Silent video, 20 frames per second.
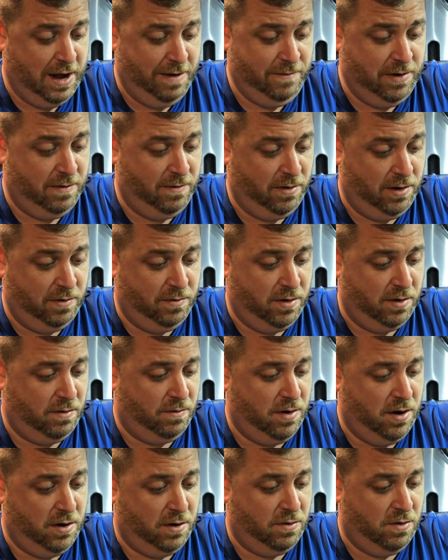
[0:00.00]
it. I've never really
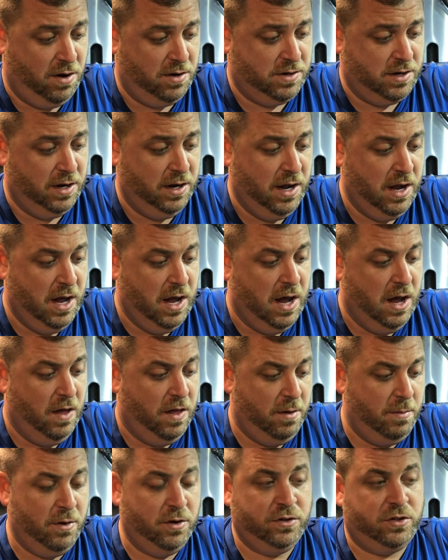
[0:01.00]
run across it.
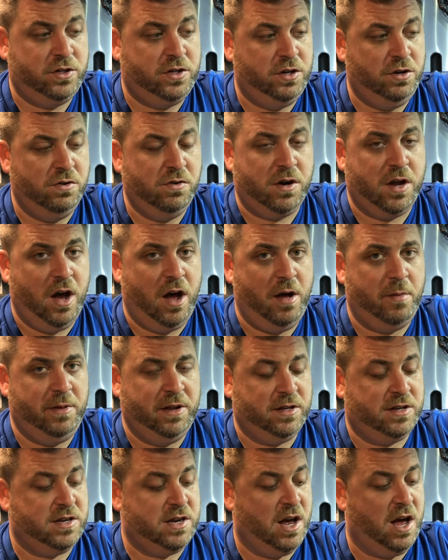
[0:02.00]
The most two
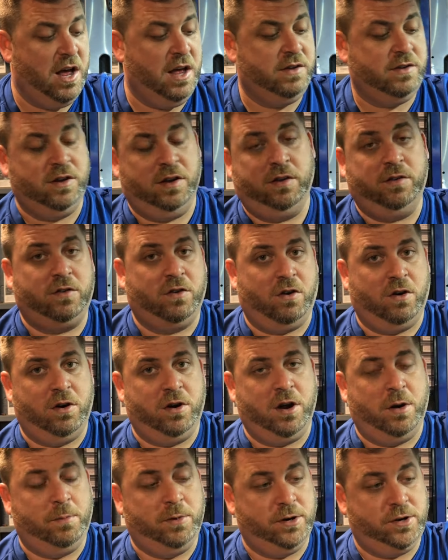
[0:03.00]
common sizes are
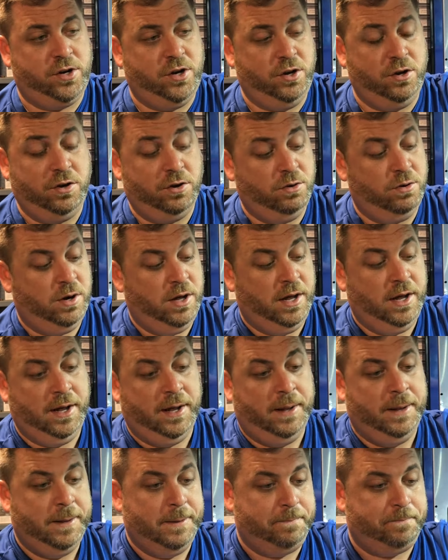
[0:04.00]
number 2
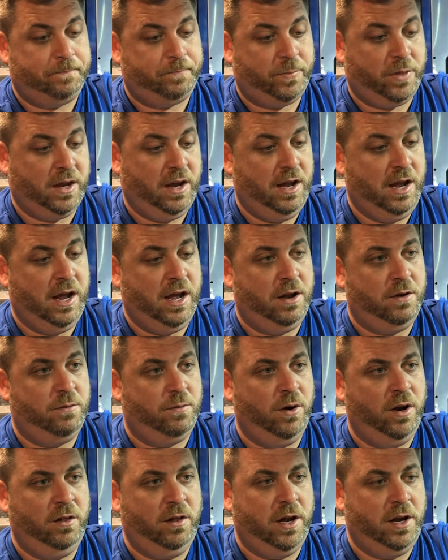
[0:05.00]
and
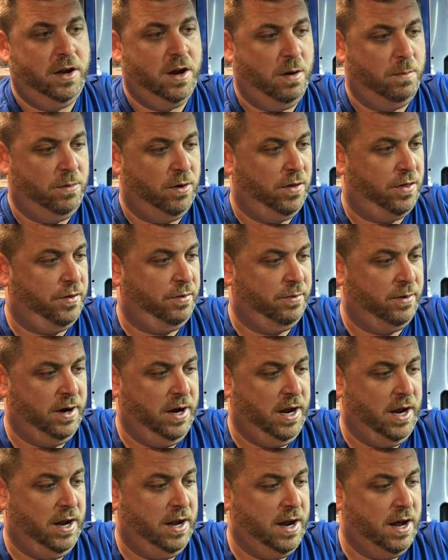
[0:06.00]
really number
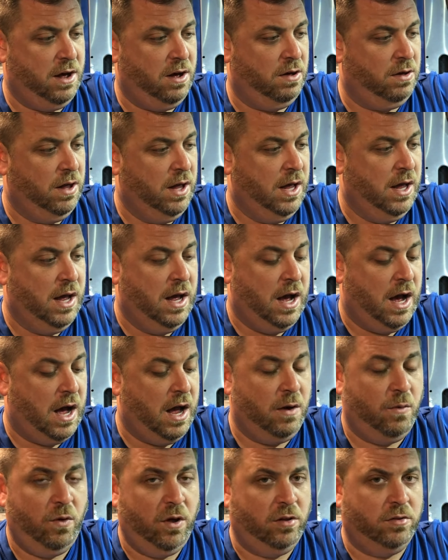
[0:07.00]
3. Now,
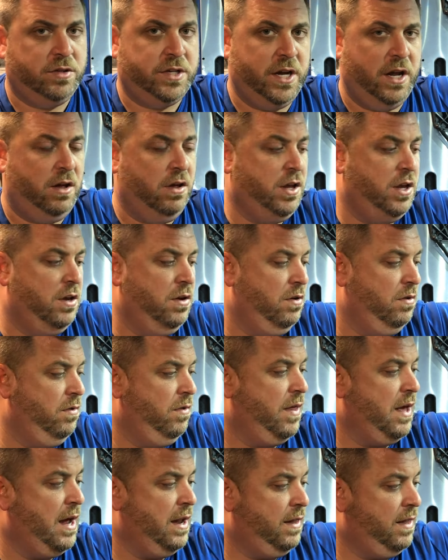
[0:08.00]
I will tell you
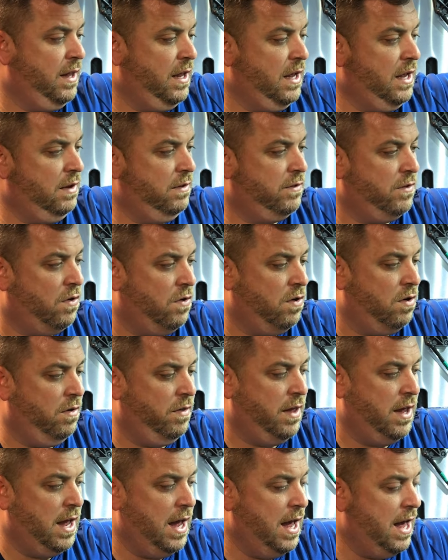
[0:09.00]
that these are
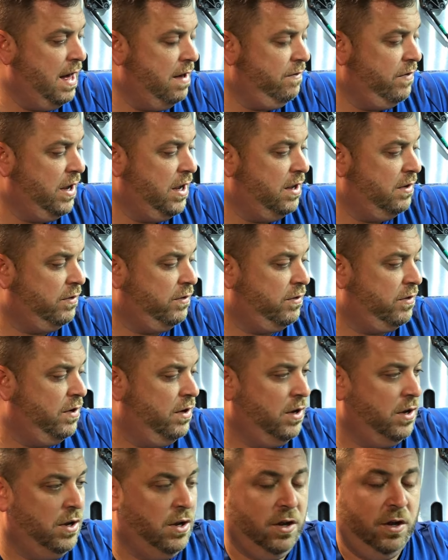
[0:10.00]
the heaviest
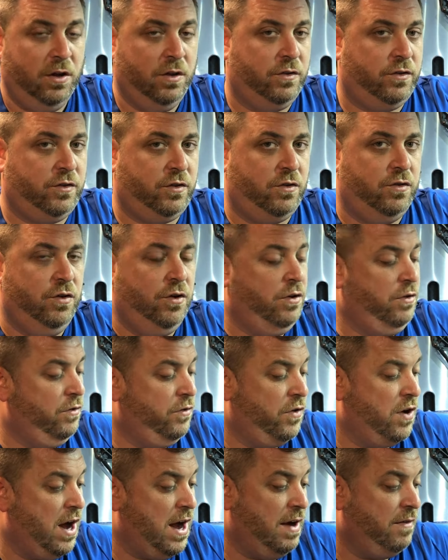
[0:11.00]

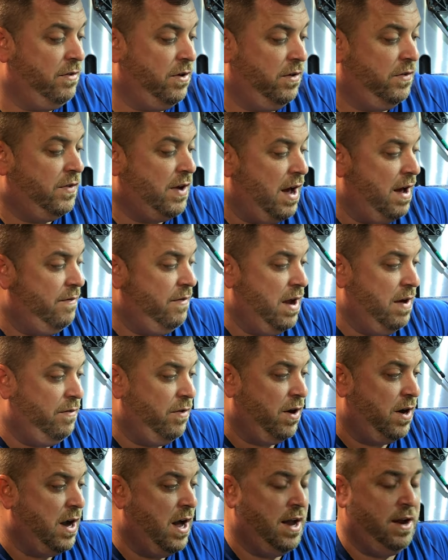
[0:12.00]
screwdrivers I've
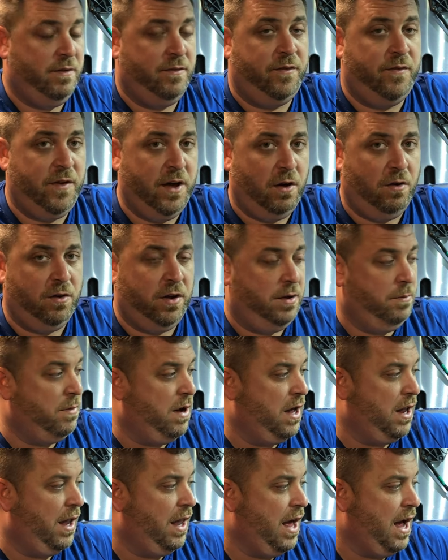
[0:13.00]
ever kind of felt in
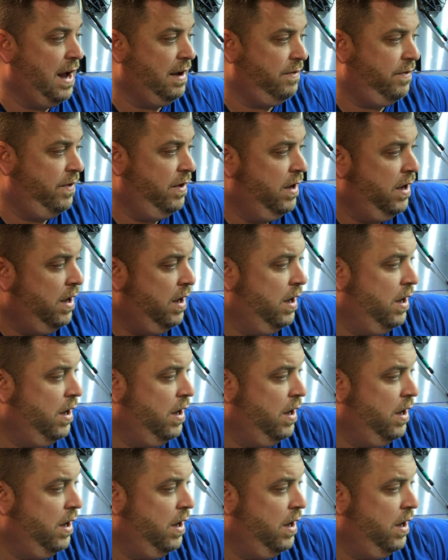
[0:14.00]
my life.